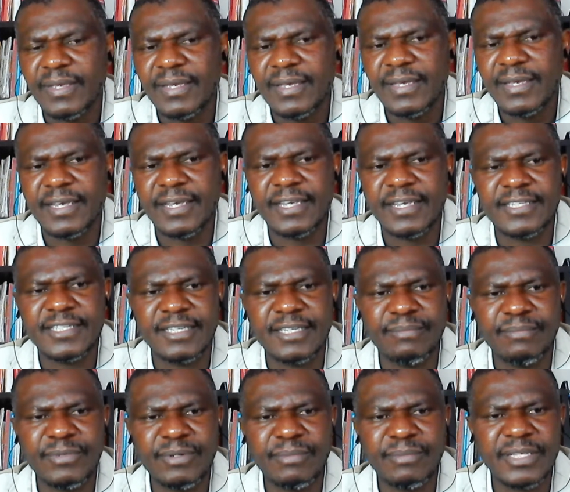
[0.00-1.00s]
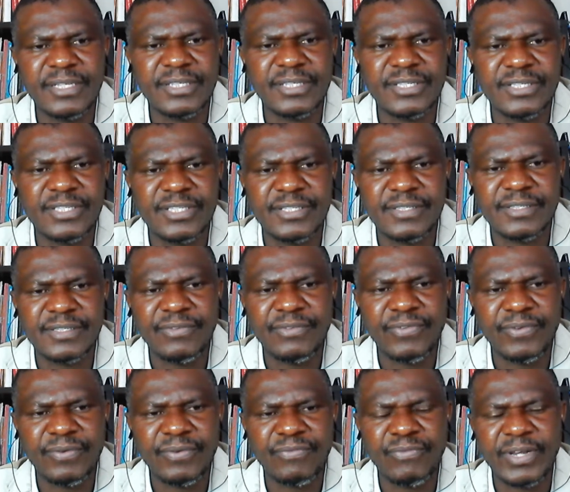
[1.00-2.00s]
It simply means,
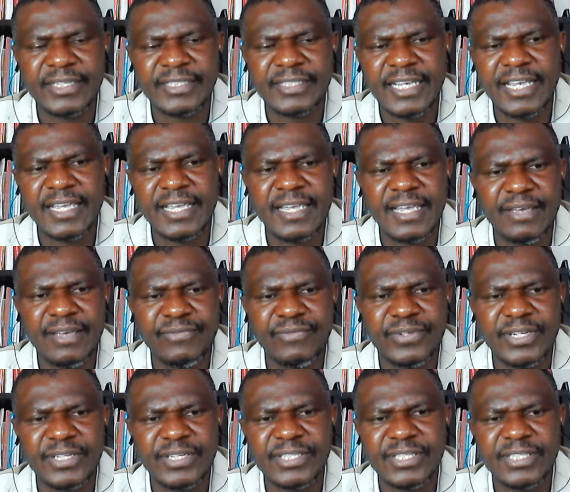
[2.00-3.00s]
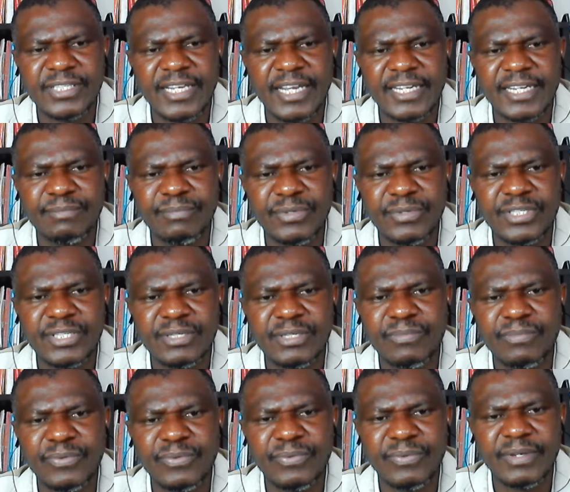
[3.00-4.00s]
if we are saying evidence is
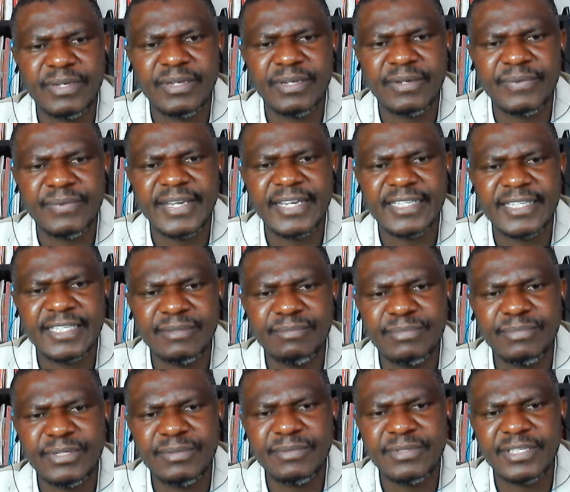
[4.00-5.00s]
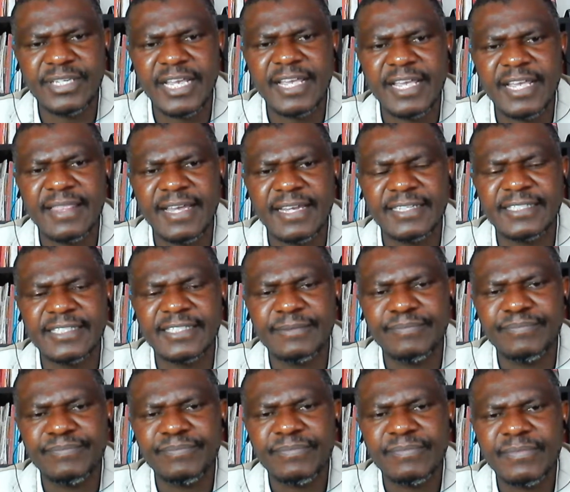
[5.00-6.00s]
admissible, we are simply saying that
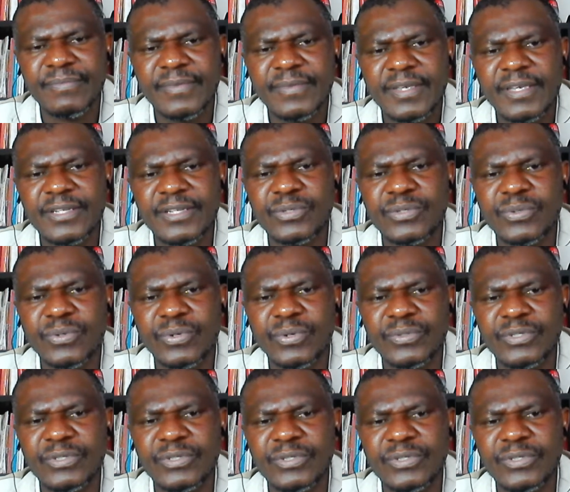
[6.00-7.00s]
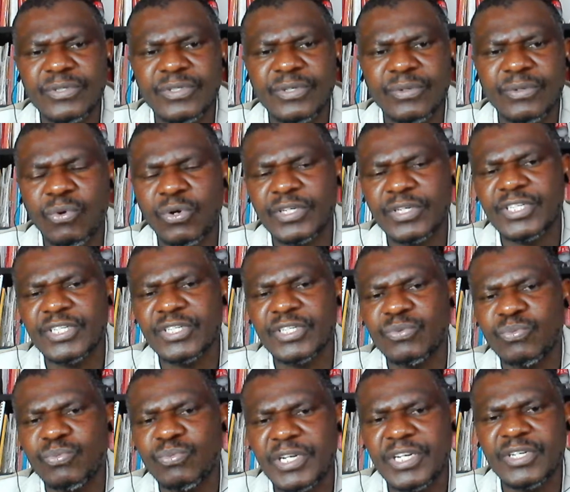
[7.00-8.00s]
the court is
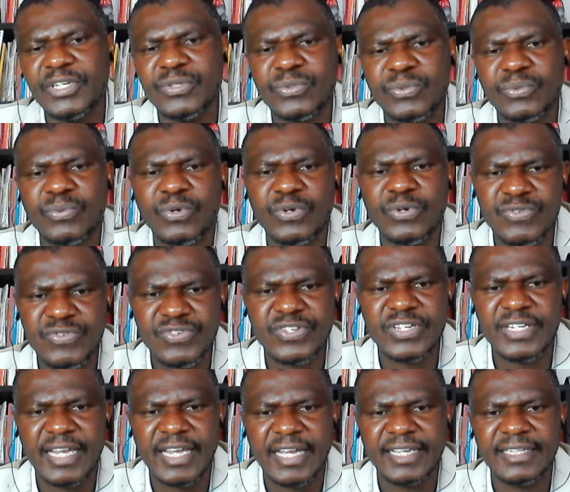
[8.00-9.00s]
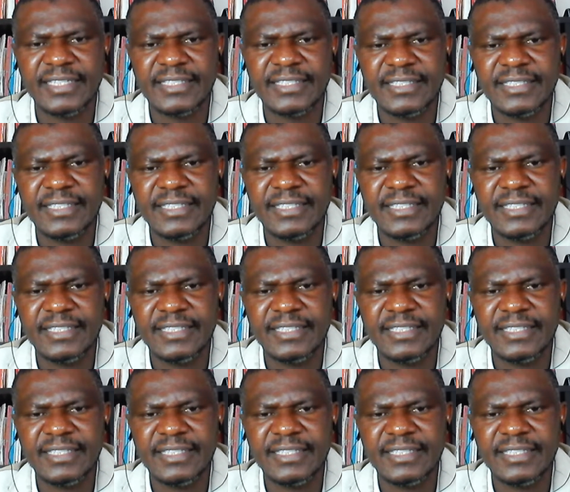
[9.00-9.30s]
willing to consider it.